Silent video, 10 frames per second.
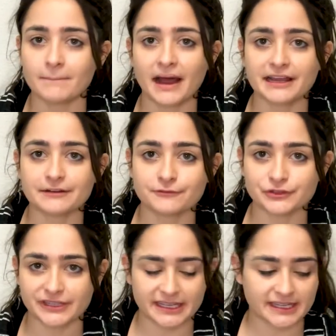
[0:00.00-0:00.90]

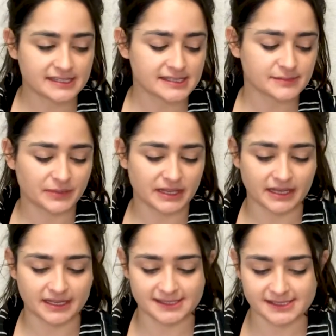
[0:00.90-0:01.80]
mindfulness
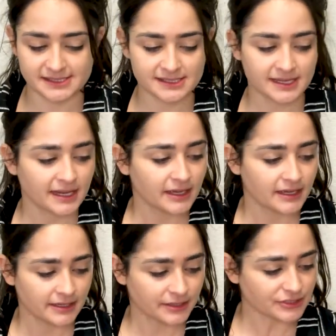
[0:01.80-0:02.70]
because
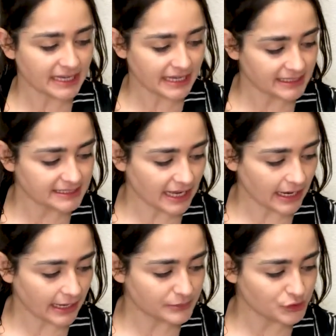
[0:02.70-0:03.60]
you're taking
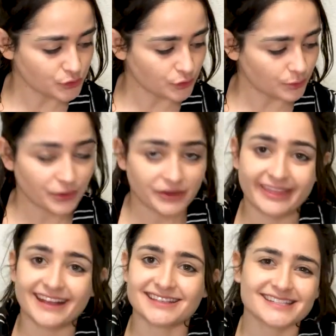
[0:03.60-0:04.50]
time to
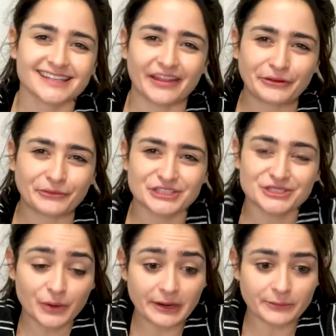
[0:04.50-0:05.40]
put things together, which
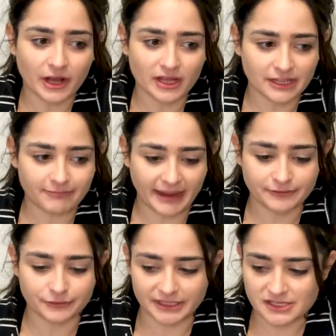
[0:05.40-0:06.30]
is great. We all love
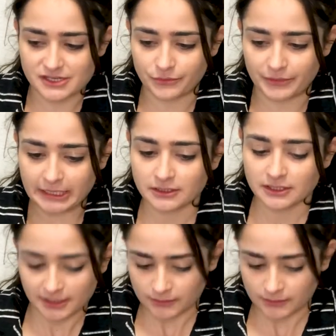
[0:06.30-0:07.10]
mindfulness, don't we?